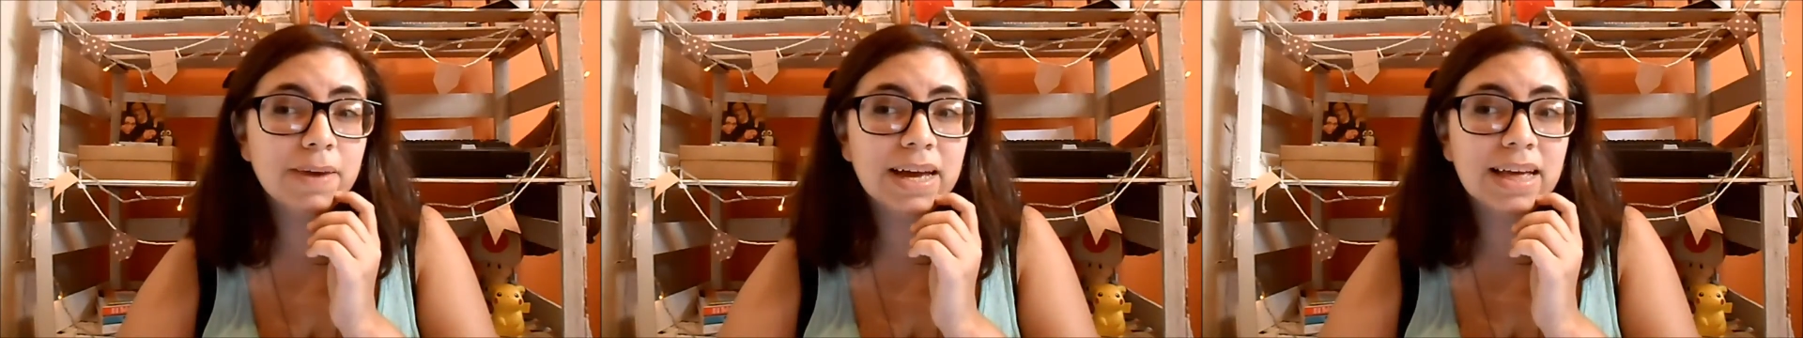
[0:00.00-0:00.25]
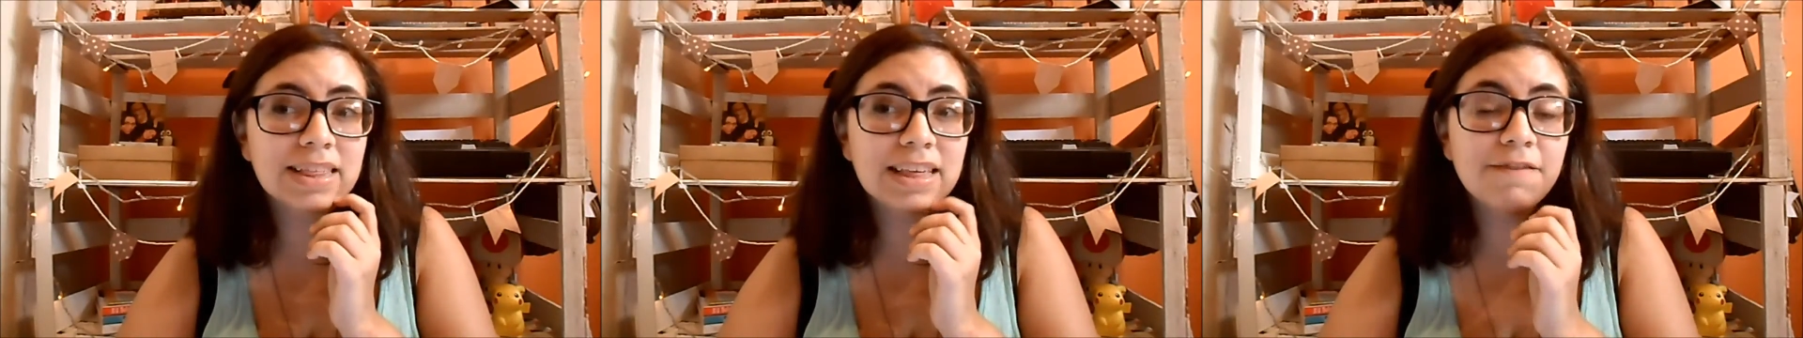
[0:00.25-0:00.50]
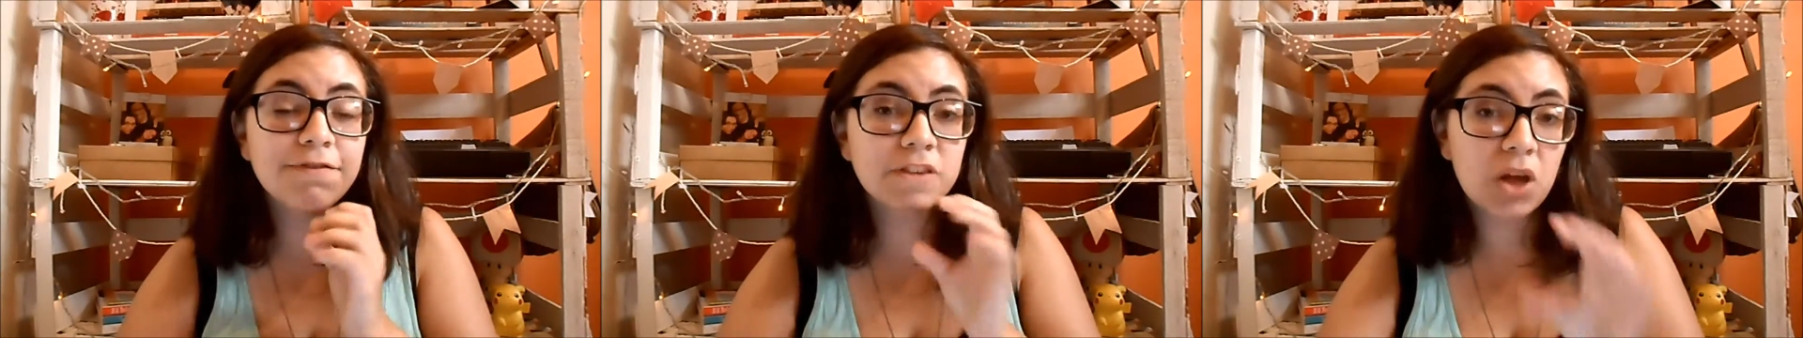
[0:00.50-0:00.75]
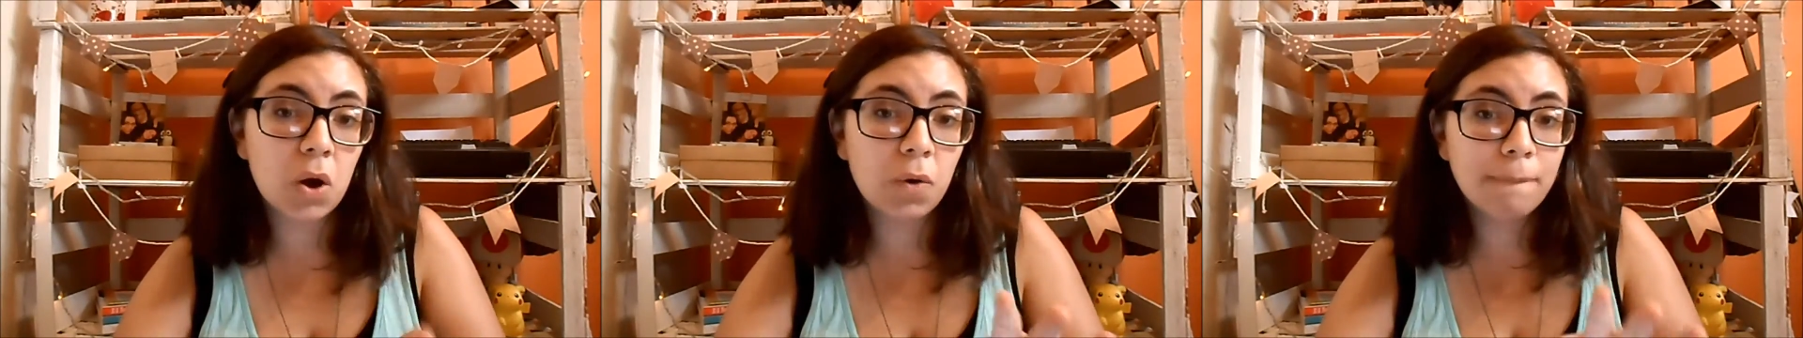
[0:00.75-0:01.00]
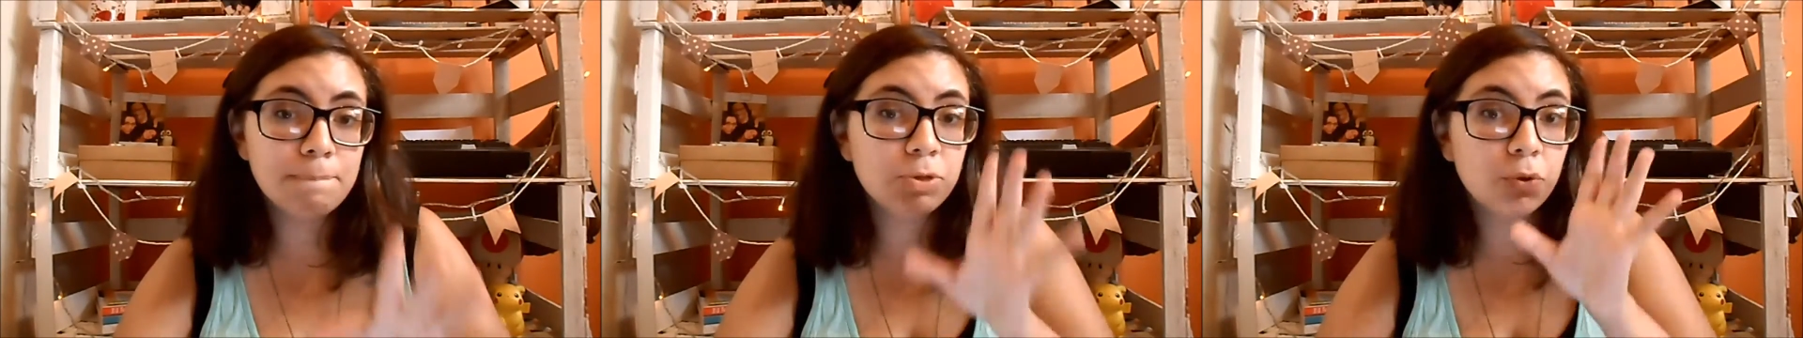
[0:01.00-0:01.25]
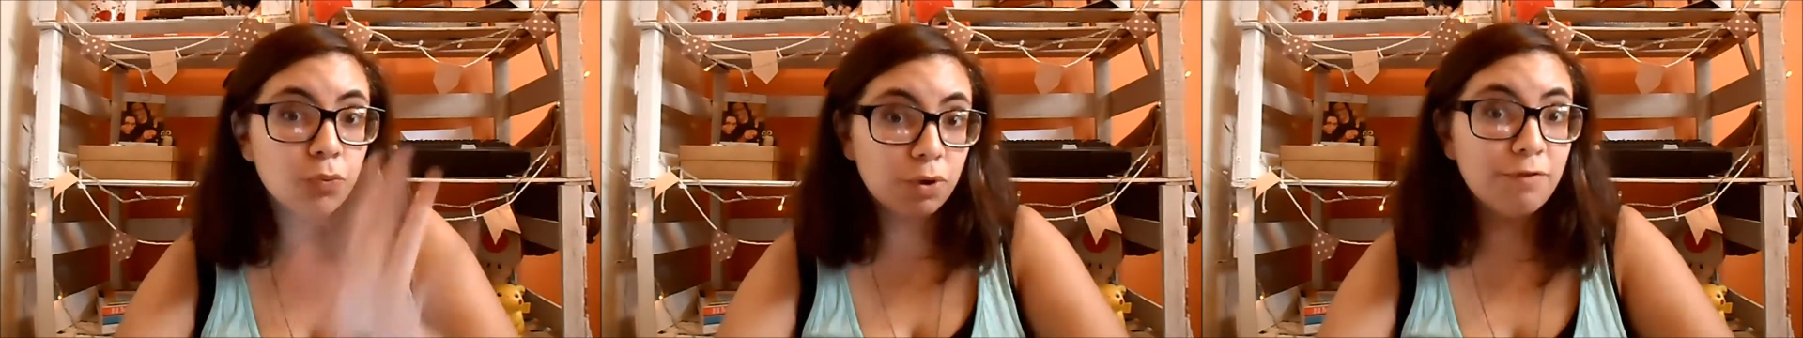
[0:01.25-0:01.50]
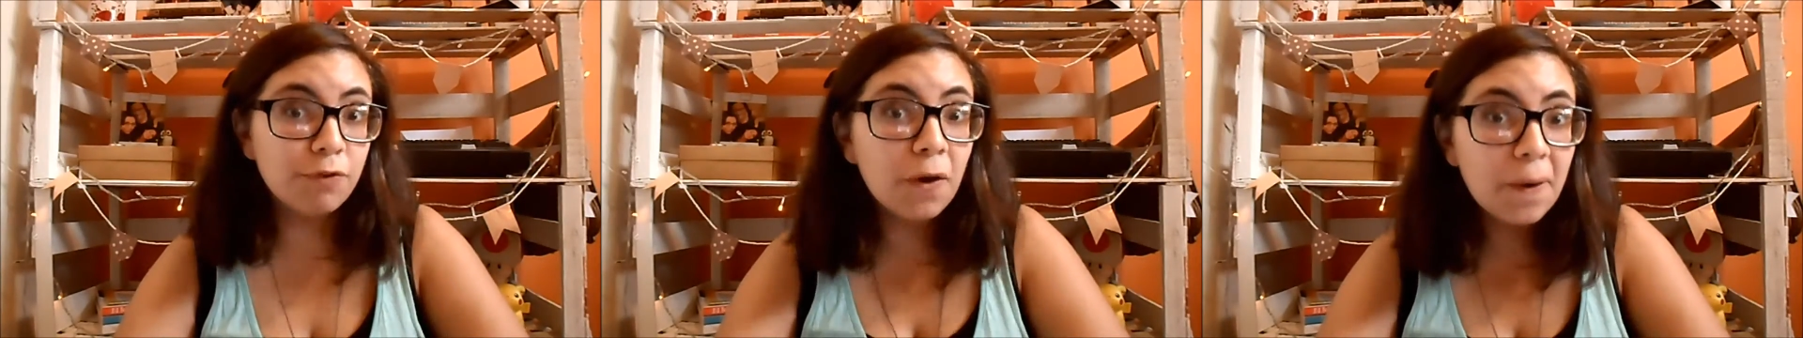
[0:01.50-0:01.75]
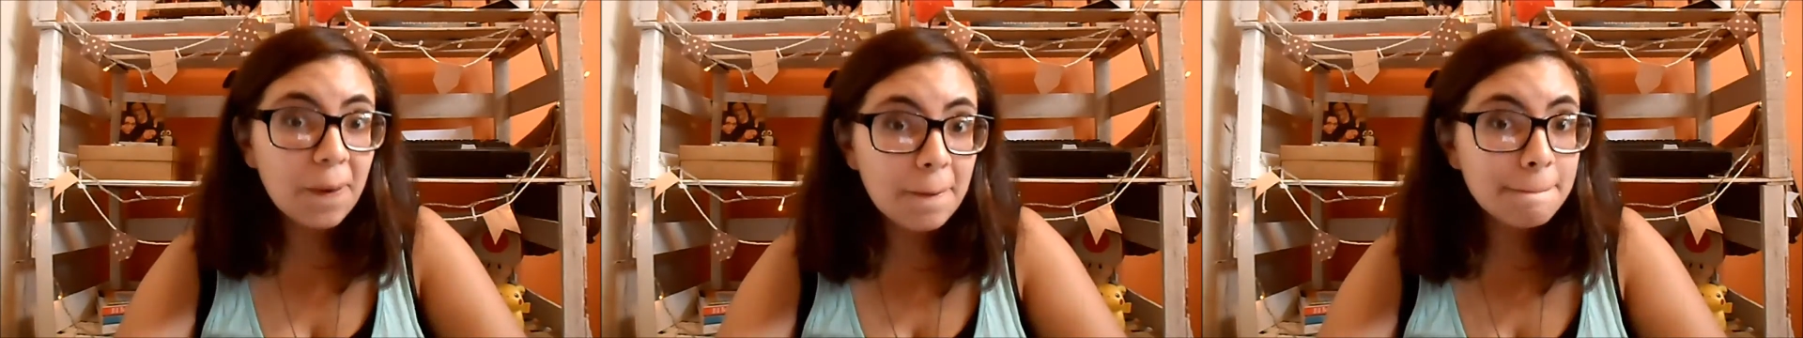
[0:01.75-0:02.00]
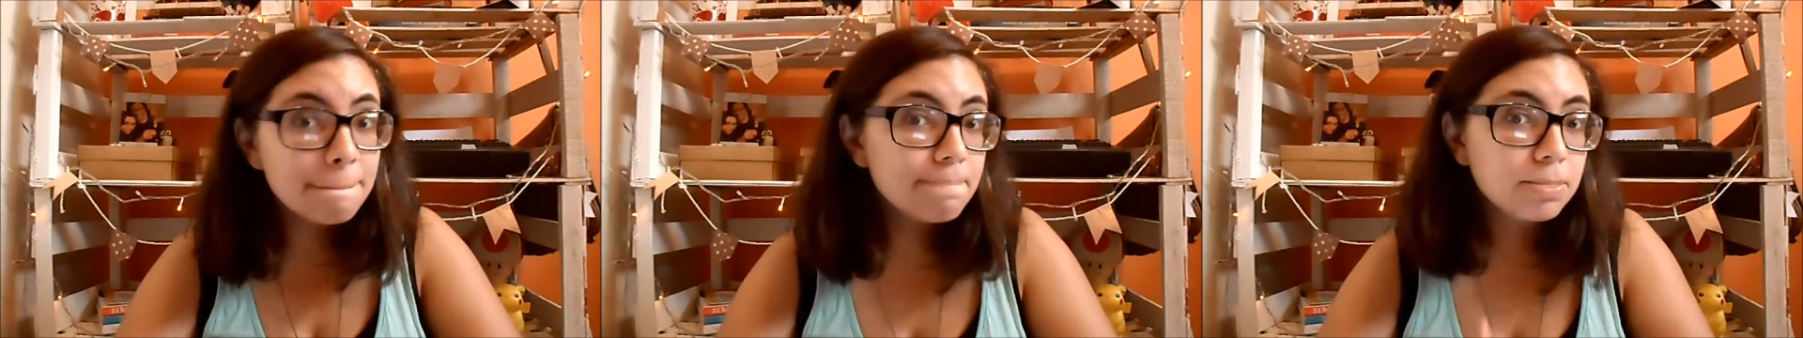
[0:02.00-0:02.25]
Because if so, River,